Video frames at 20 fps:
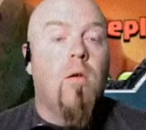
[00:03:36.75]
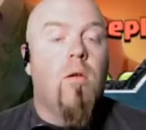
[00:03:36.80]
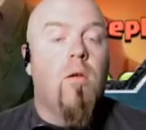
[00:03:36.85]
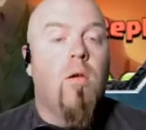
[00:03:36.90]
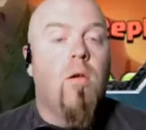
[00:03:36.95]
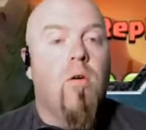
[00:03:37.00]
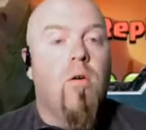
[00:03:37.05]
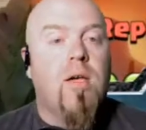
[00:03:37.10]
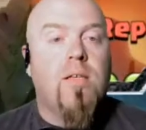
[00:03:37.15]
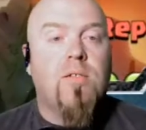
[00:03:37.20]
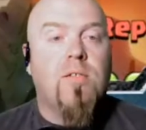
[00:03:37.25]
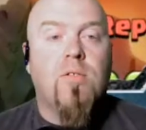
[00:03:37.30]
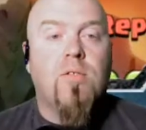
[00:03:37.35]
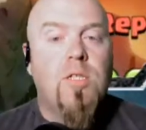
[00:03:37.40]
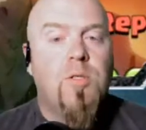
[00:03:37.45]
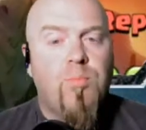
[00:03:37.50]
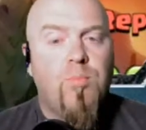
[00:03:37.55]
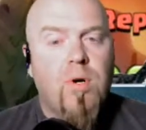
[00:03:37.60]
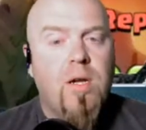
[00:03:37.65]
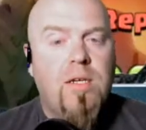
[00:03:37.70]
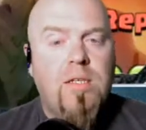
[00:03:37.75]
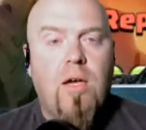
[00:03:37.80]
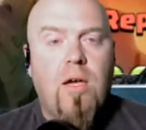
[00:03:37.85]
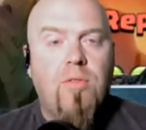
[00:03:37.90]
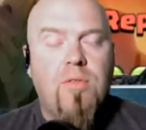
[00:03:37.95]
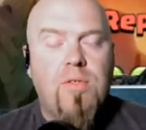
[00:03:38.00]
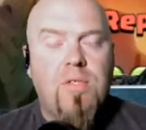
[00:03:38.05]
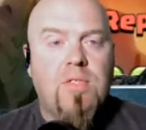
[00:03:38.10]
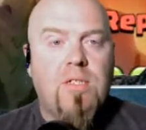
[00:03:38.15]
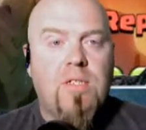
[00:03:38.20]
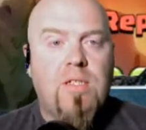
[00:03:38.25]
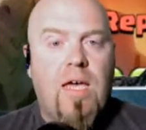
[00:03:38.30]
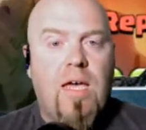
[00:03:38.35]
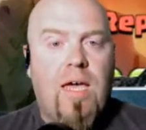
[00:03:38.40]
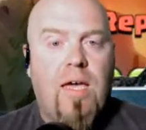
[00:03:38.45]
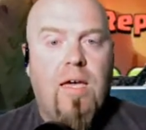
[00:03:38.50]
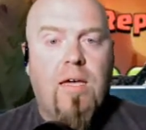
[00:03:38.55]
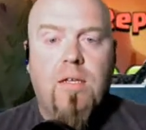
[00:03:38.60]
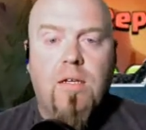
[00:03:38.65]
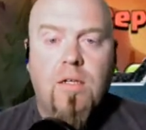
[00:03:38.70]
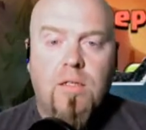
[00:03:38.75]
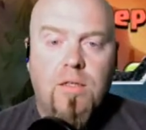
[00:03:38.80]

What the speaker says: Okay, so let's break down this attack in a